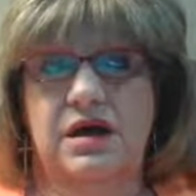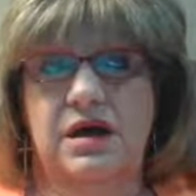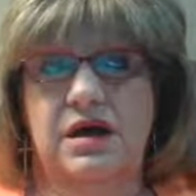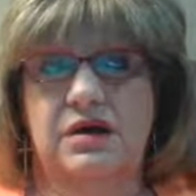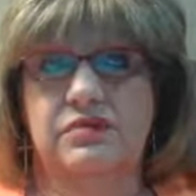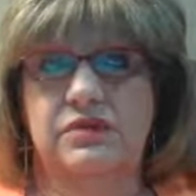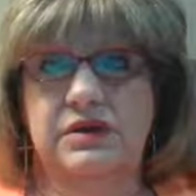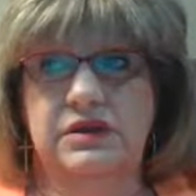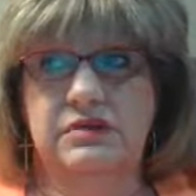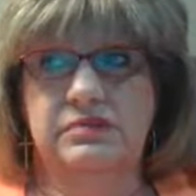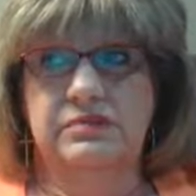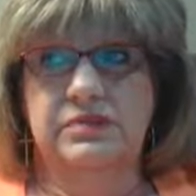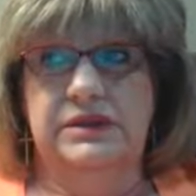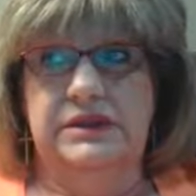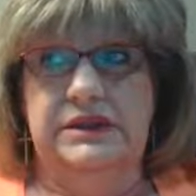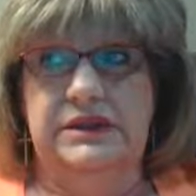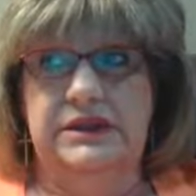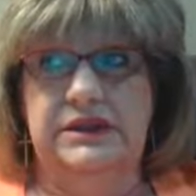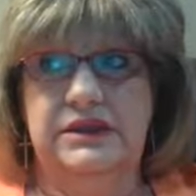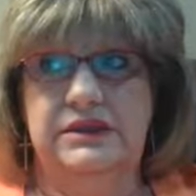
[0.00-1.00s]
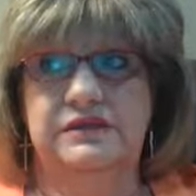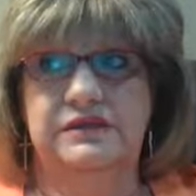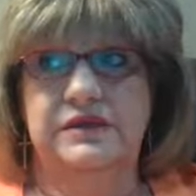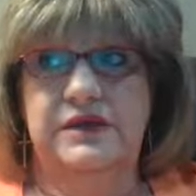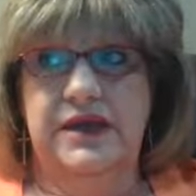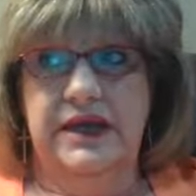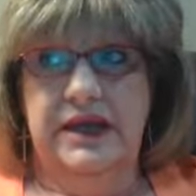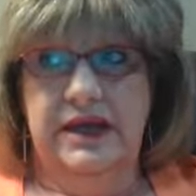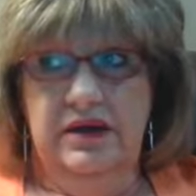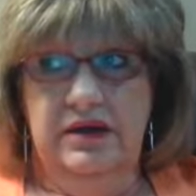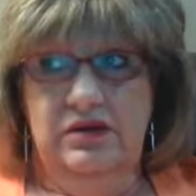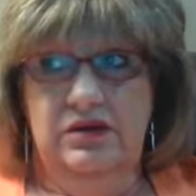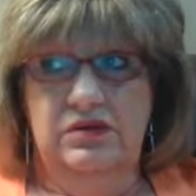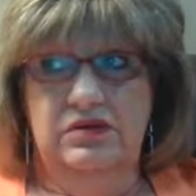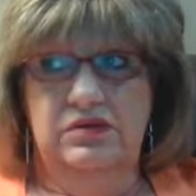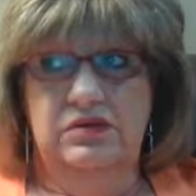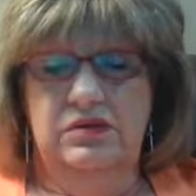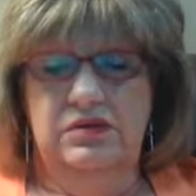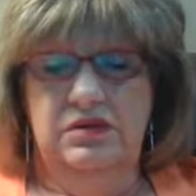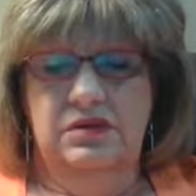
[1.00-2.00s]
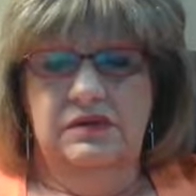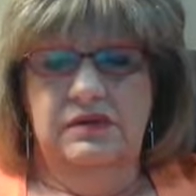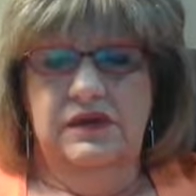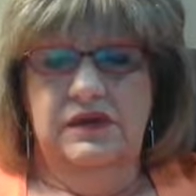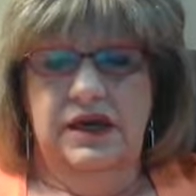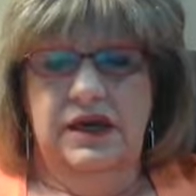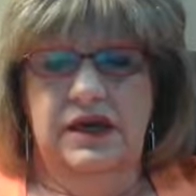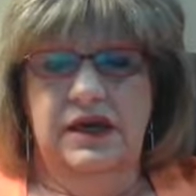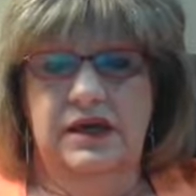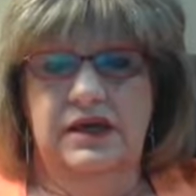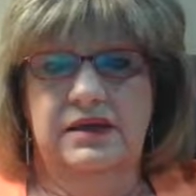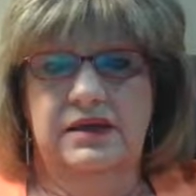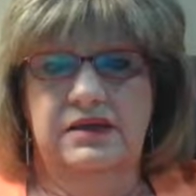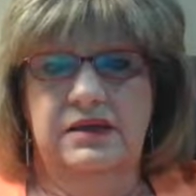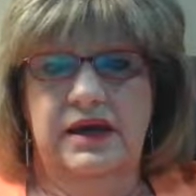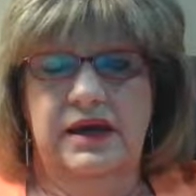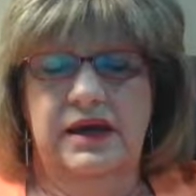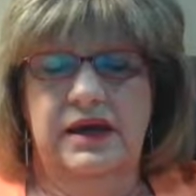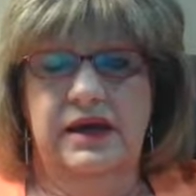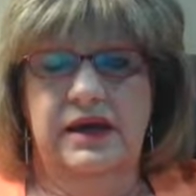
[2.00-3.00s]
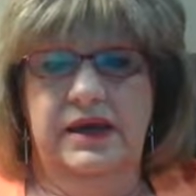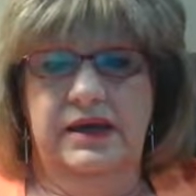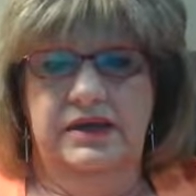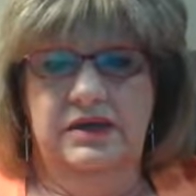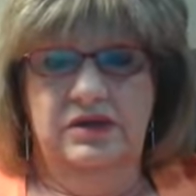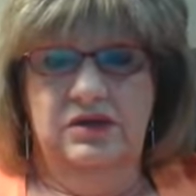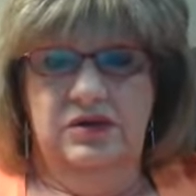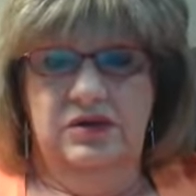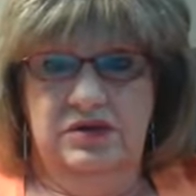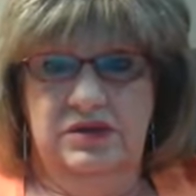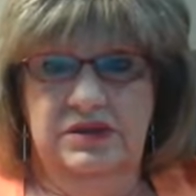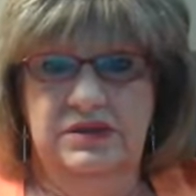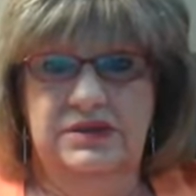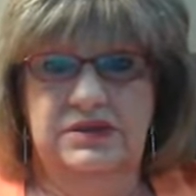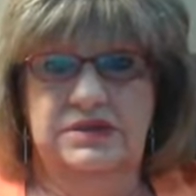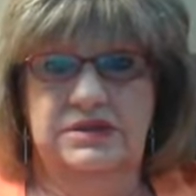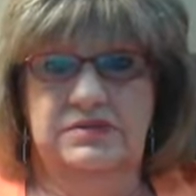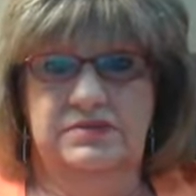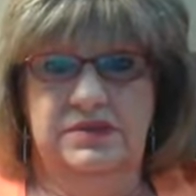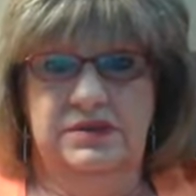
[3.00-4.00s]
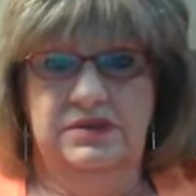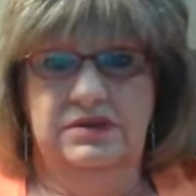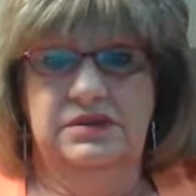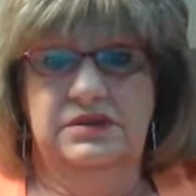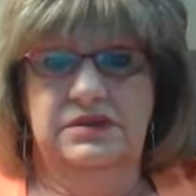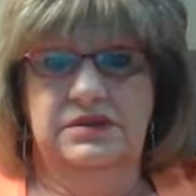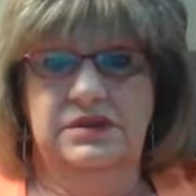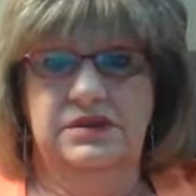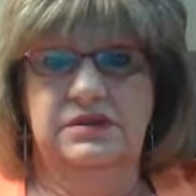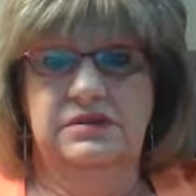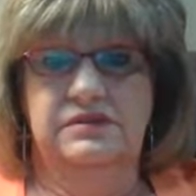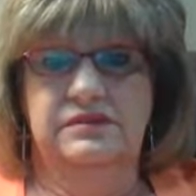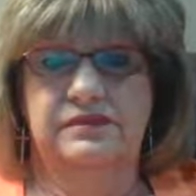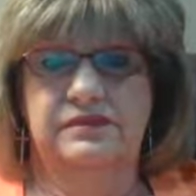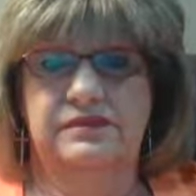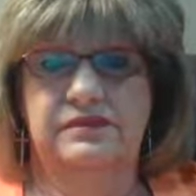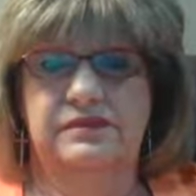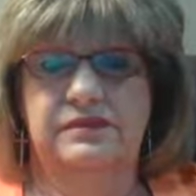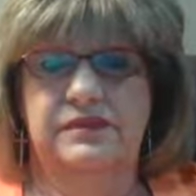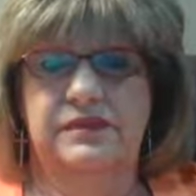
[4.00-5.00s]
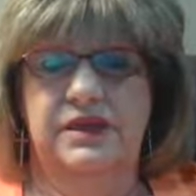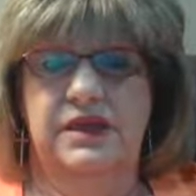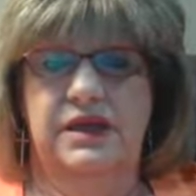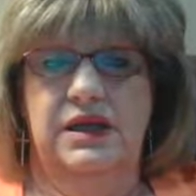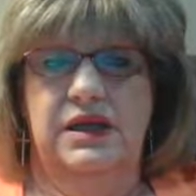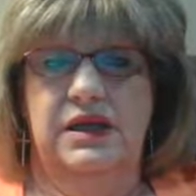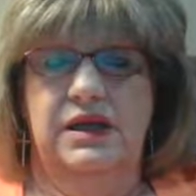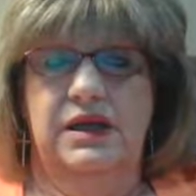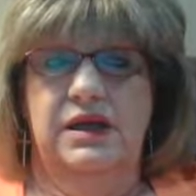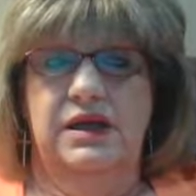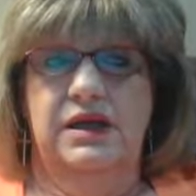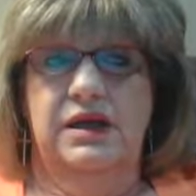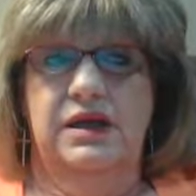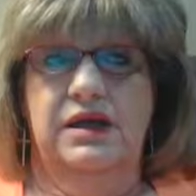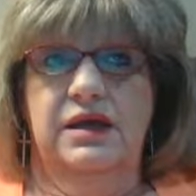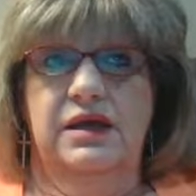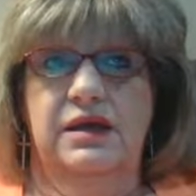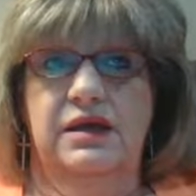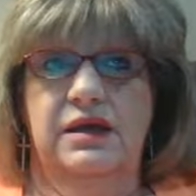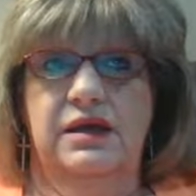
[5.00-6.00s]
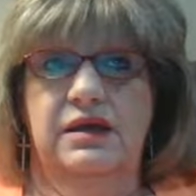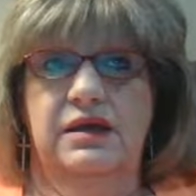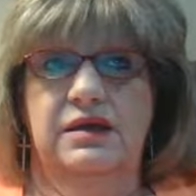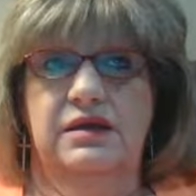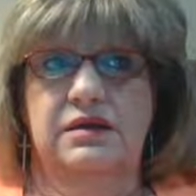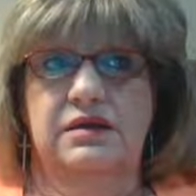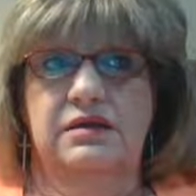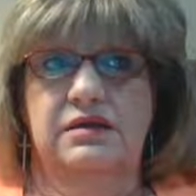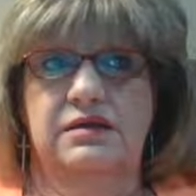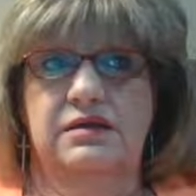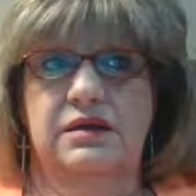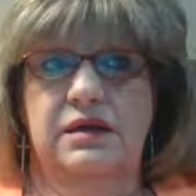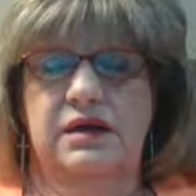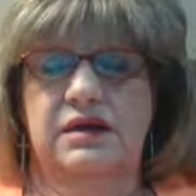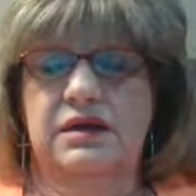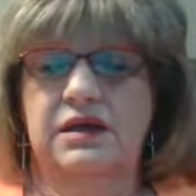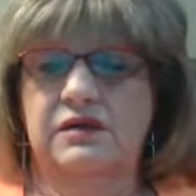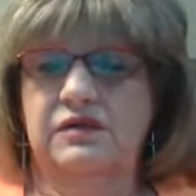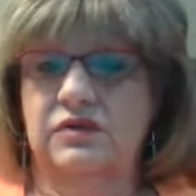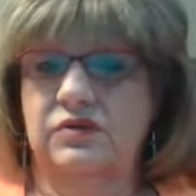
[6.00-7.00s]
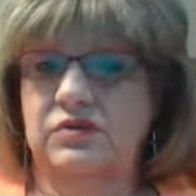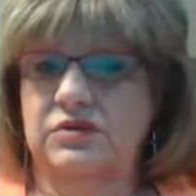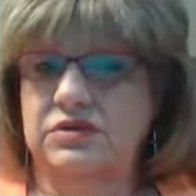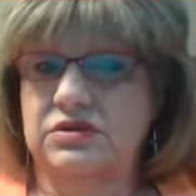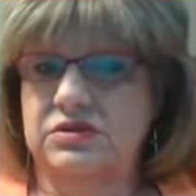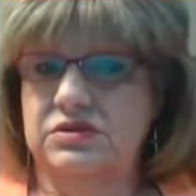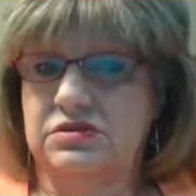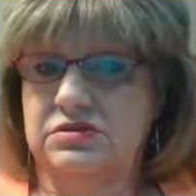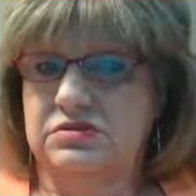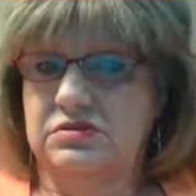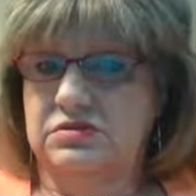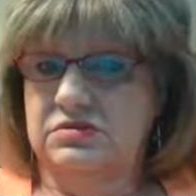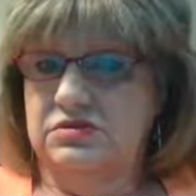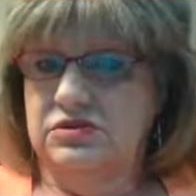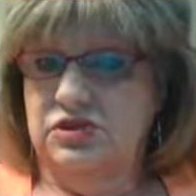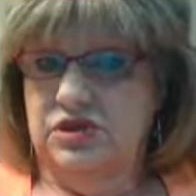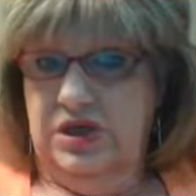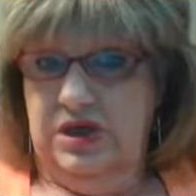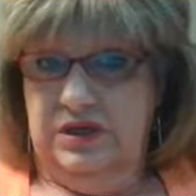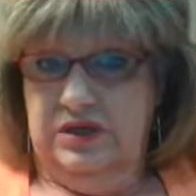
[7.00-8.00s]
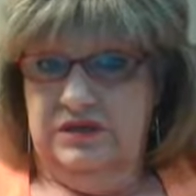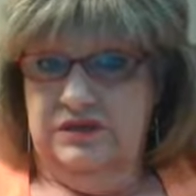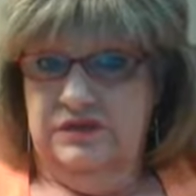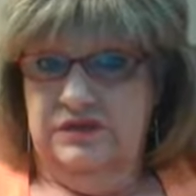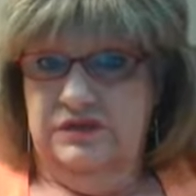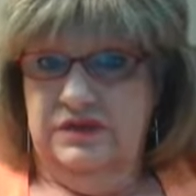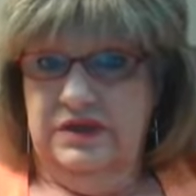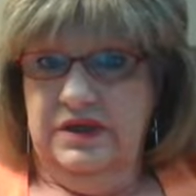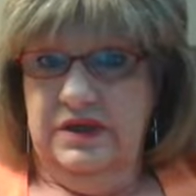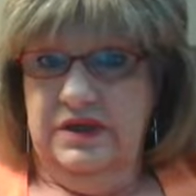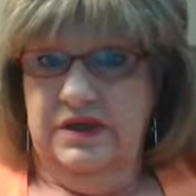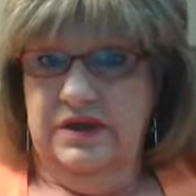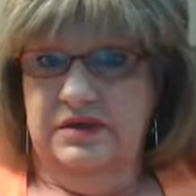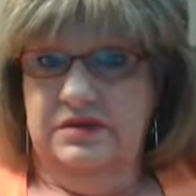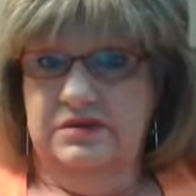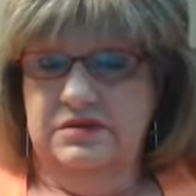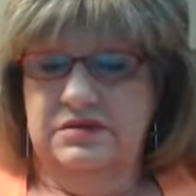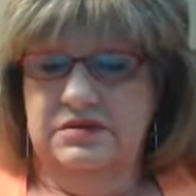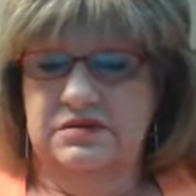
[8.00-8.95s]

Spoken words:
I really believe now that I had a learning disability, and I never was checked for that.